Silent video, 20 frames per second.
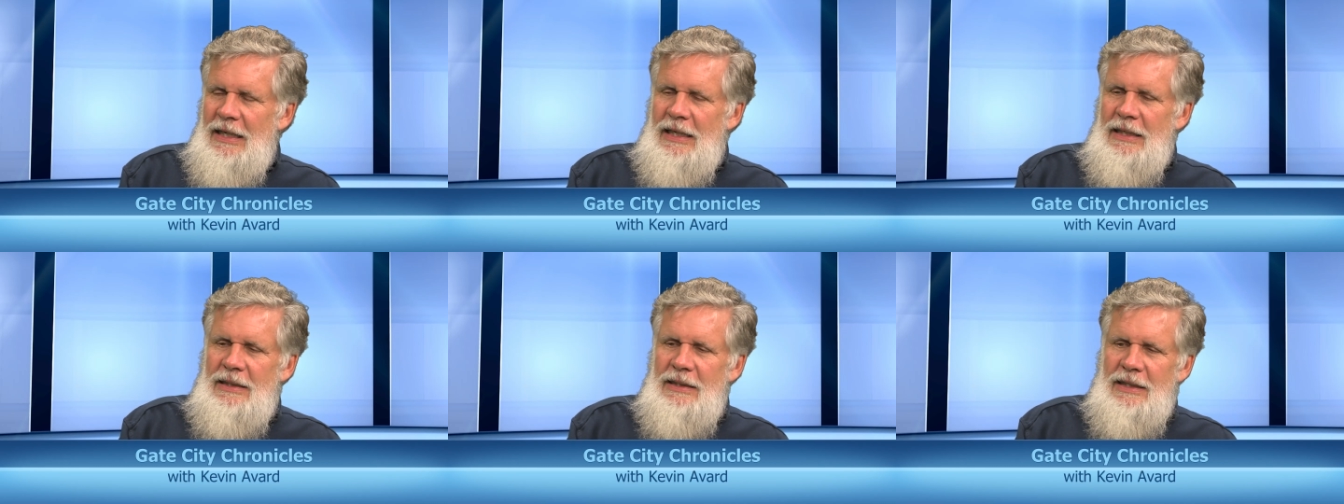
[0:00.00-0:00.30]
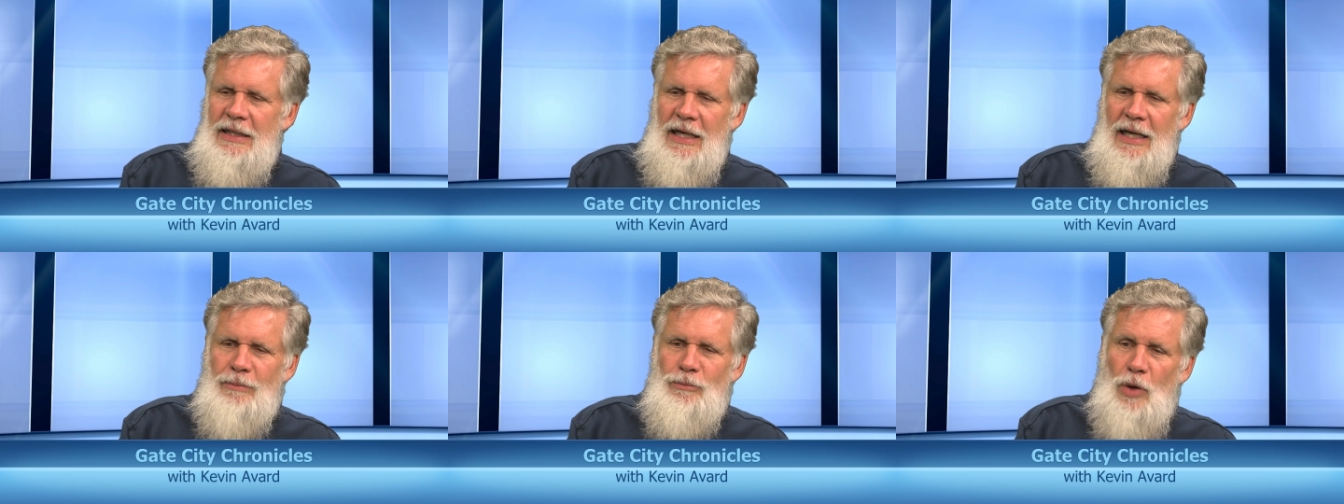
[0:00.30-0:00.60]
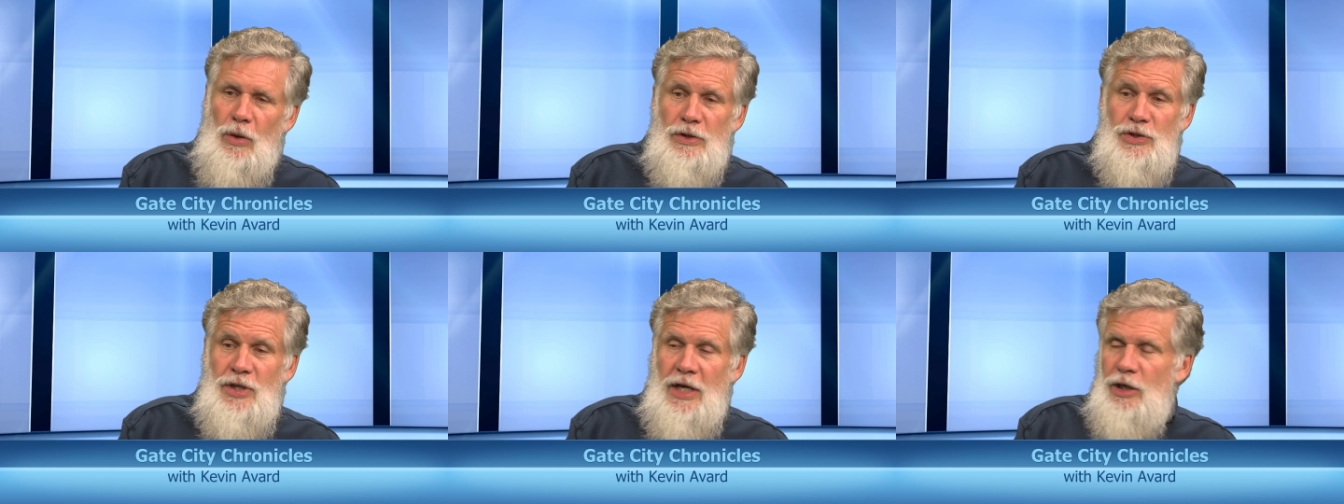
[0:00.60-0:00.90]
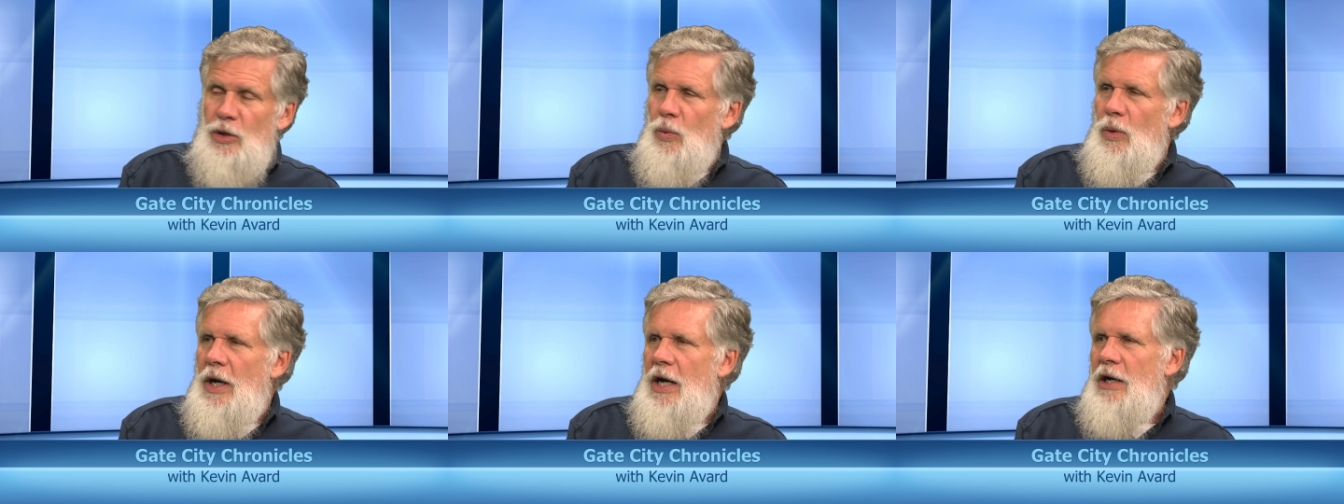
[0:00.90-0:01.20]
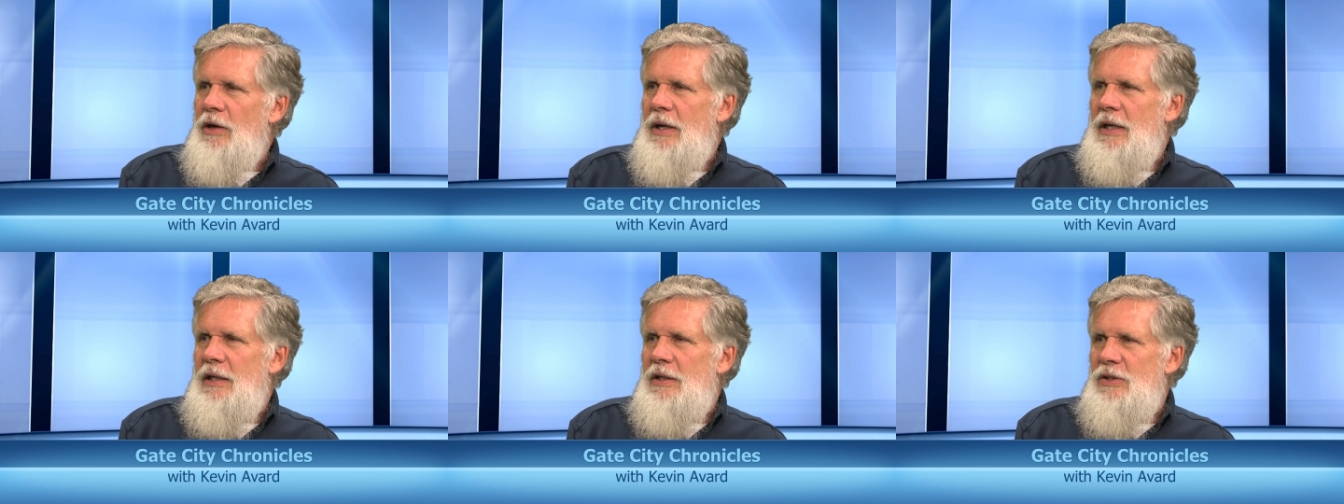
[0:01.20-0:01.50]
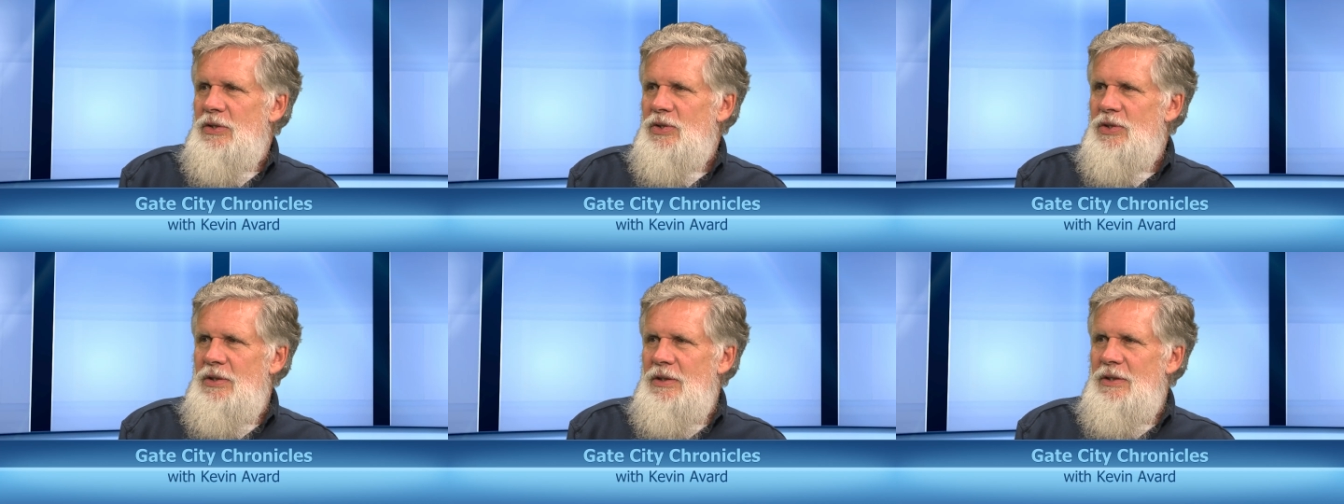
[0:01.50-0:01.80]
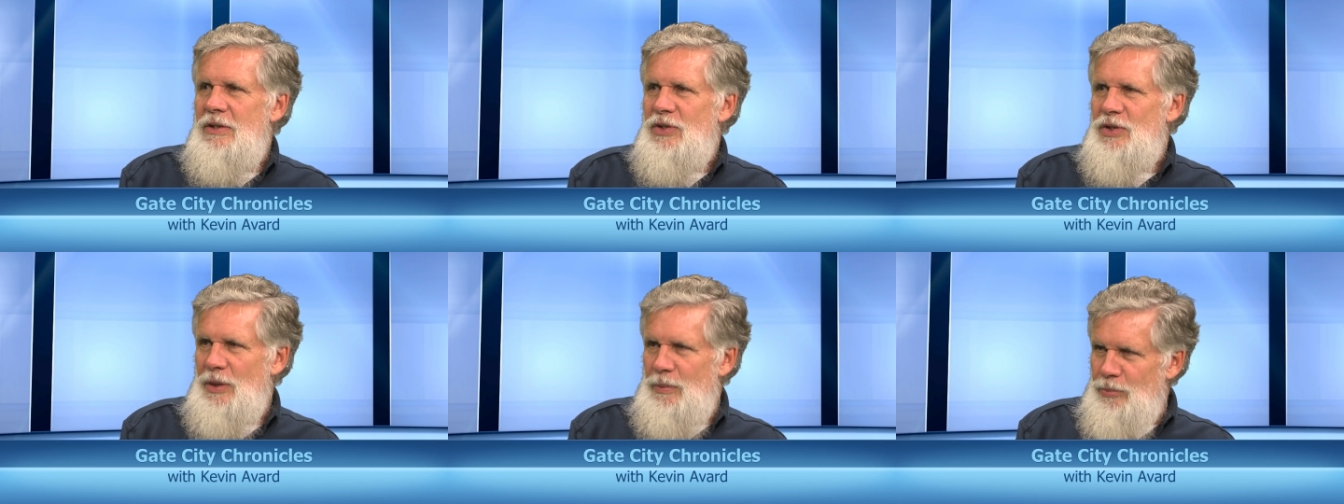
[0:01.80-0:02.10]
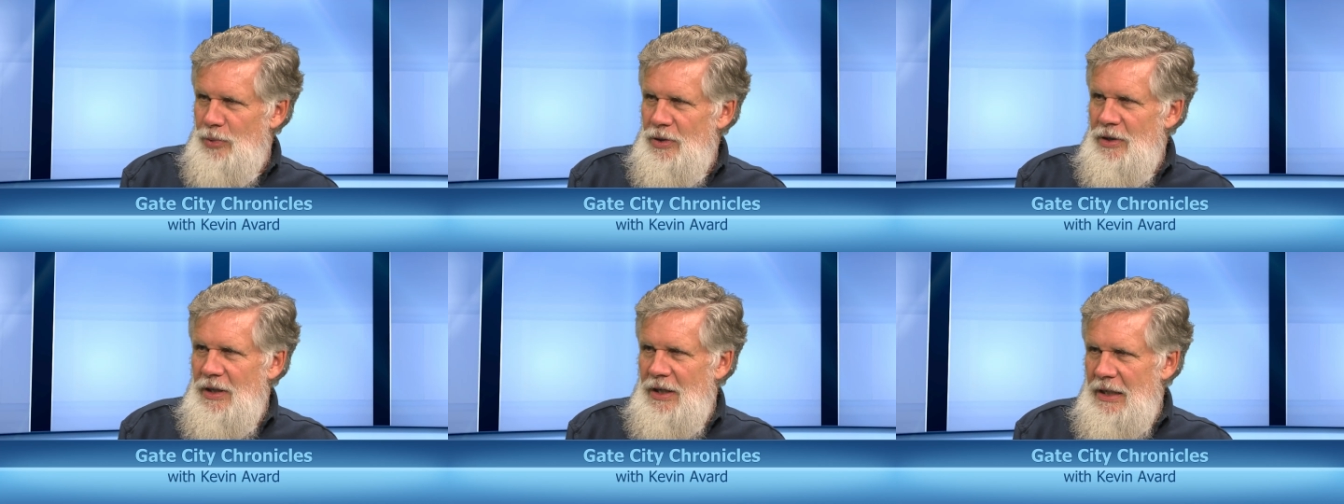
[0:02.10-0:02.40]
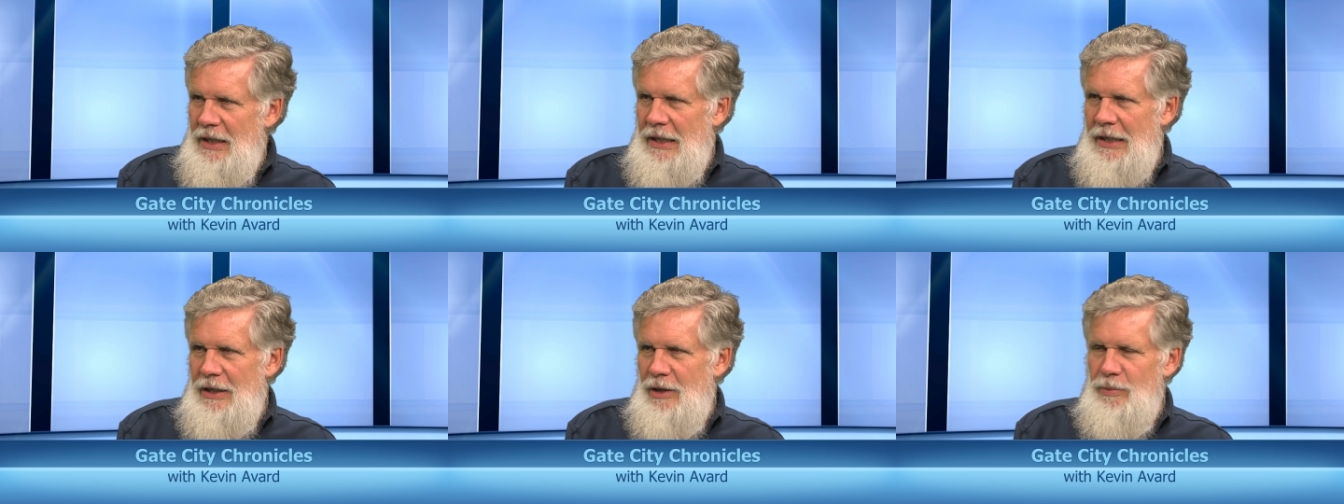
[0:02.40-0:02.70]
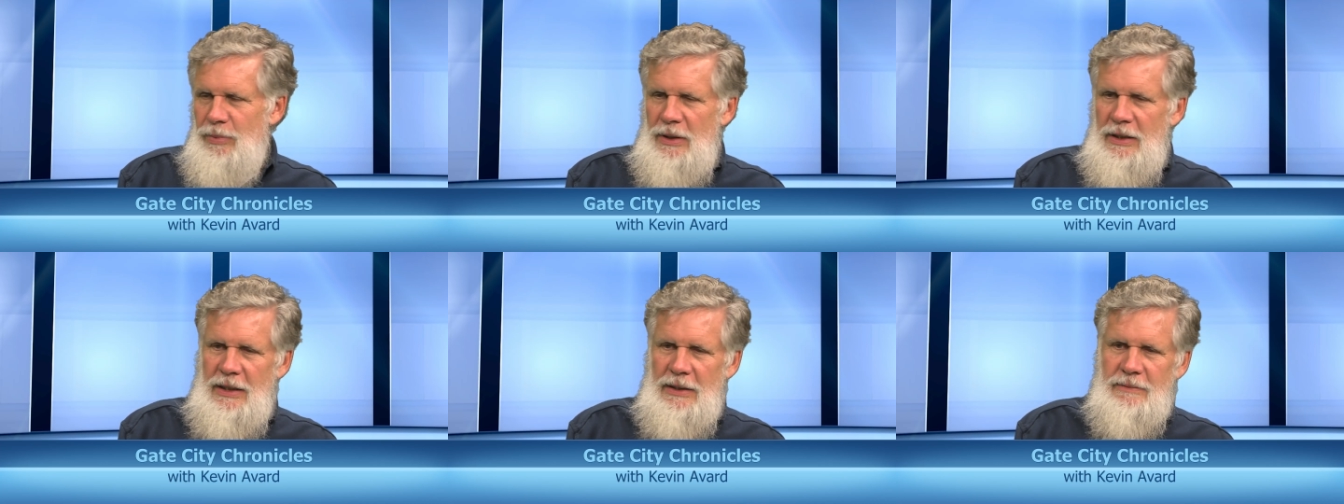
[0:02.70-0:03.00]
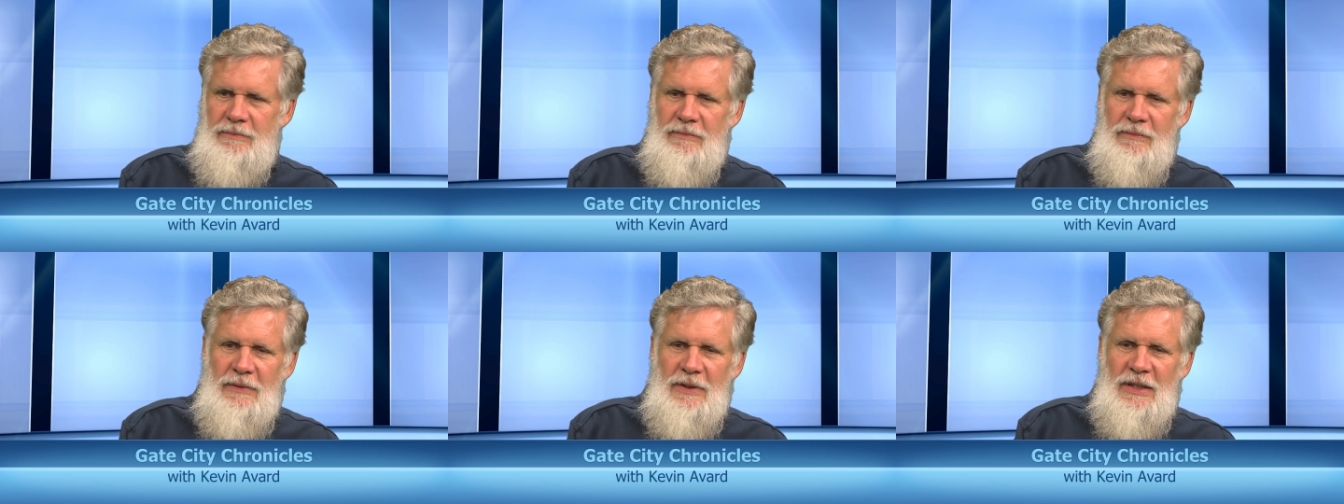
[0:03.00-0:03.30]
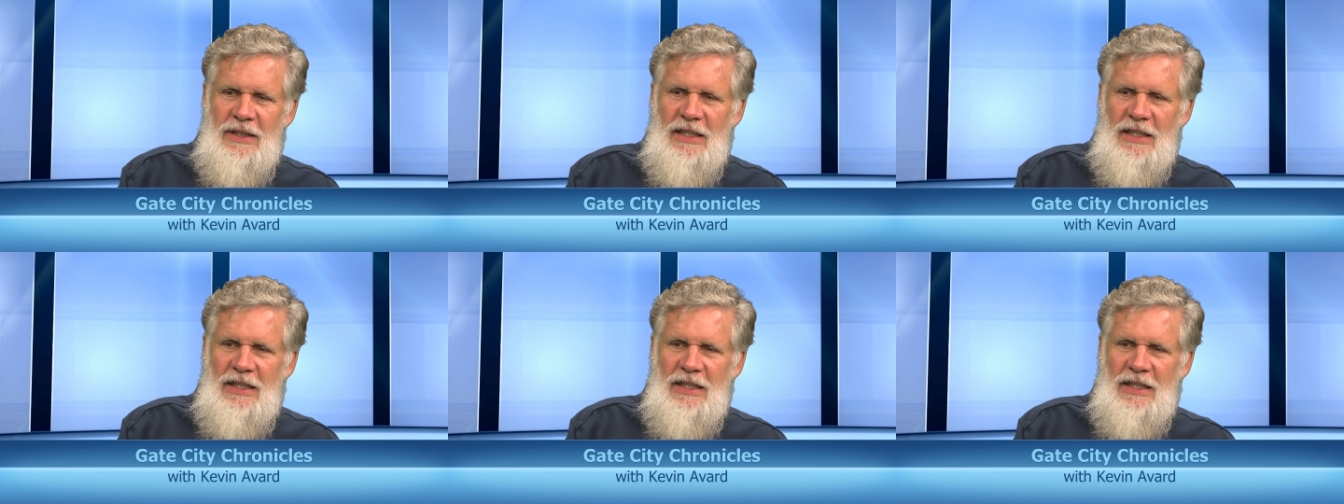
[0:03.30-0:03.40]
And motorcycle wiring is simpler than an airplane.